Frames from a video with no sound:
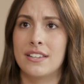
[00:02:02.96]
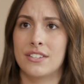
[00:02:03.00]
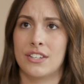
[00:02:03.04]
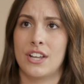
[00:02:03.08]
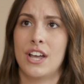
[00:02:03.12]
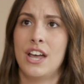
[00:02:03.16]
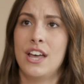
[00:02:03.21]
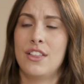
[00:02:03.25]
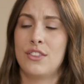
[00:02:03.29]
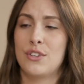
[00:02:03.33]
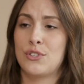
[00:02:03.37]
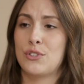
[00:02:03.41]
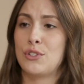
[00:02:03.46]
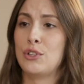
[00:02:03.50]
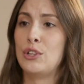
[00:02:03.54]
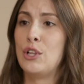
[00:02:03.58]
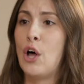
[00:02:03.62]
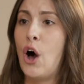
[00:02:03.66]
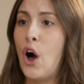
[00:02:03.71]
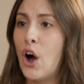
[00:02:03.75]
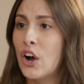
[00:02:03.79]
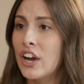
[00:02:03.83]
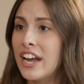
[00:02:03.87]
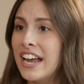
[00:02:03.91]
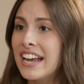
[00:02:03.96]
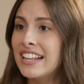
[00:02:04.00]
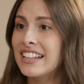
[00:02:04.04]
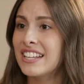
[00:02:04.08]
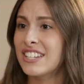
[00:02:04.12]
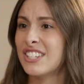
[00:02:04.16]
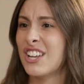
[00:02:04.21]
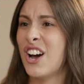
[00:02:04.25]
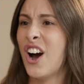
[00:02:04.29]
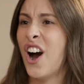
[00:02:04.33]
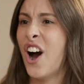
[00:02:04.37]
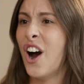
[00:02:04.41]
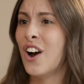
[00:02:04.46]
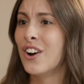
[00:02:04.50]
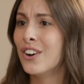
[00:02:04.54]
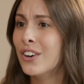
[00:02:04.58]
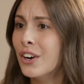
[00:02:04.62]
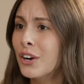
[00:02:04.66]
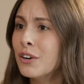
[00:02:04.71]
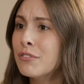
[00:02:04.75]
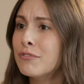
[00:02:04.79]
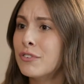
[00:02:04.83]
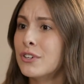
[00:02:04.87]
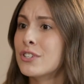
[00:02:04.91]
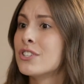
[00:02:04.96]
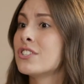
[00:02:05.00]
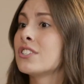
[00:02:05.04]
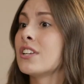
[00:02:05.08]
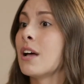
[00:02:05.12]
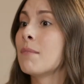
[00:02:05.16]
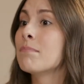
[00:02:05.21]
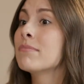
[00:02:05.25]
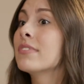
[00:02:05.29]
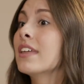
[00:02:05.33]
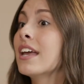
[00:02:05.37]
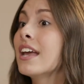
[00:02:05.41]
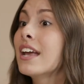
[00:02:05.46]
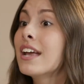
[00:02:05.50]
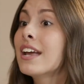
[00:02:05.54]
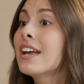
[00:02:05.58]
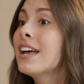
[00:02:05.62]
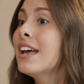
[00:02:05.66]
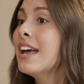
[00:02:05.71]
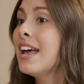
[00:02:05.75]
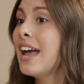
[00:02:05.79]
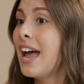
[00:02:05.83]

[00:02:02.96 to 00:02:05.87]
this longing, this hunger for something,